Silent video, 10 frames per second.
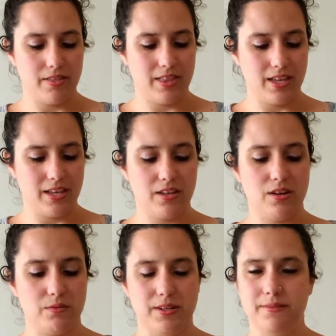You
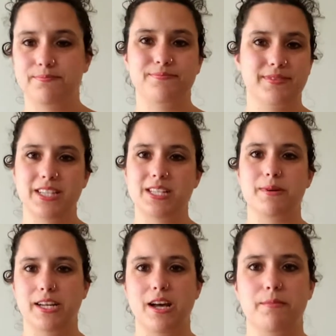know what? This
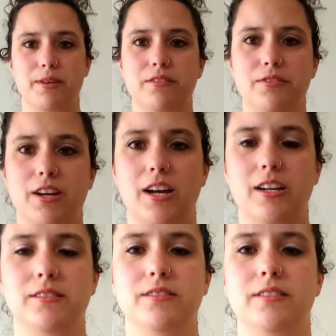might not be good for
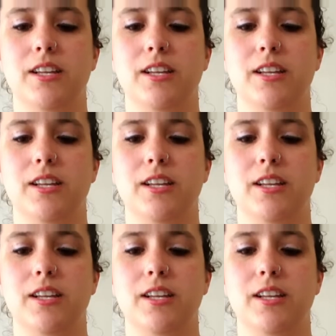Kyle.